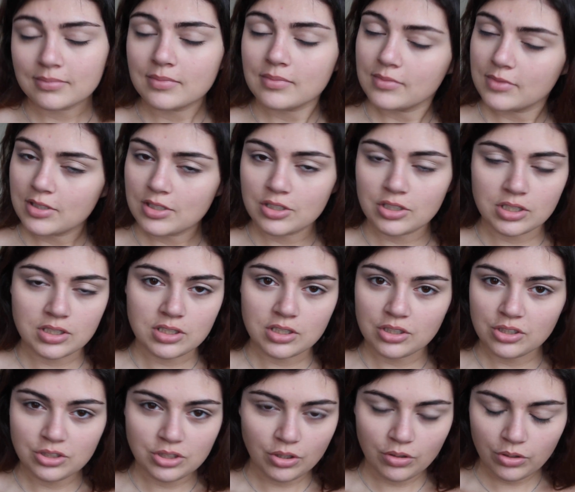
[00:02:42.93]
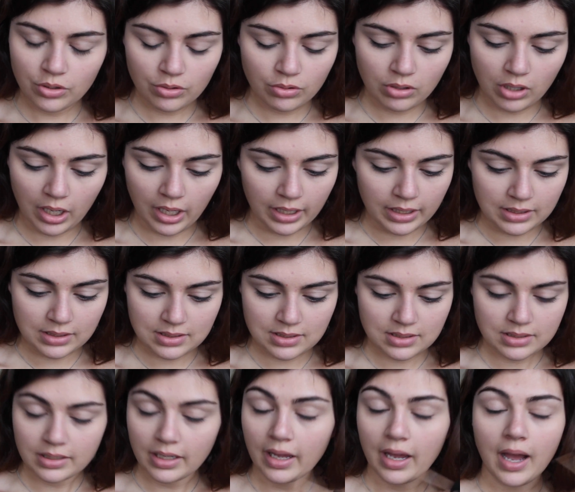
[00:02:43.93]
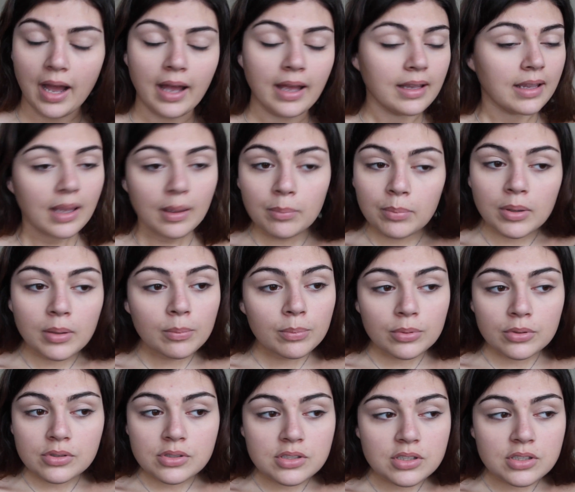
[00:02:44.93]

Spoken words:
it's just to show you guys that I get pimples